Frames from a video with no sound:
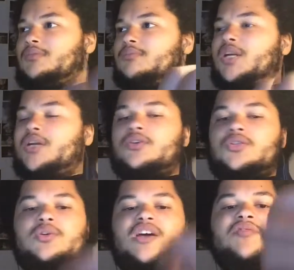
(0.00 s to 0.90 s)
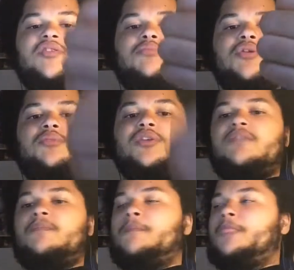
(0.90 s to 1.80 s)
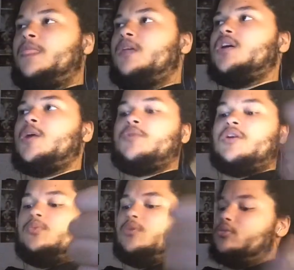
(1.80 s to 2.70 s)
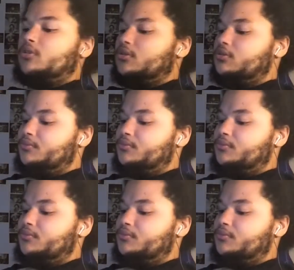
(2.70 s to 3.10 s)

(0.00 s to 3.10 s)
My nails great. I haven't even bit them yet. I probably won't, though.